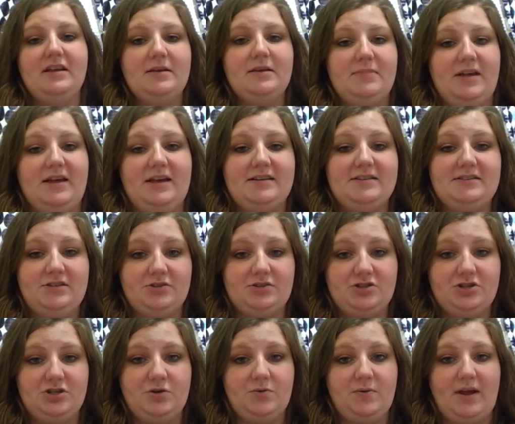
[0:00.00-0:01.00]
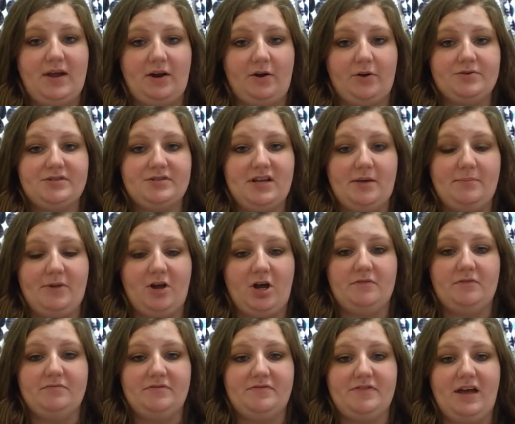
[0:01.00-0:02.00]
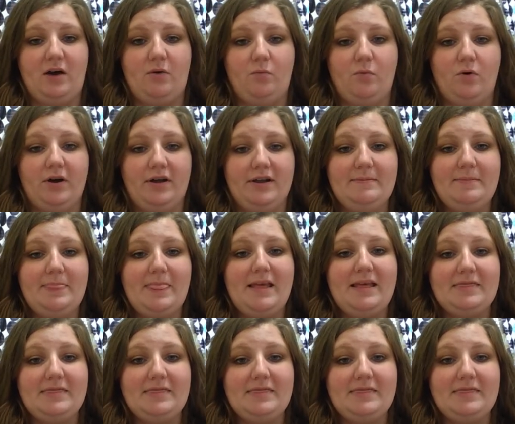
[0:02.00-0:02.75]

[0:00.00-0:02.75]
because there's two arrows coming off of that 1,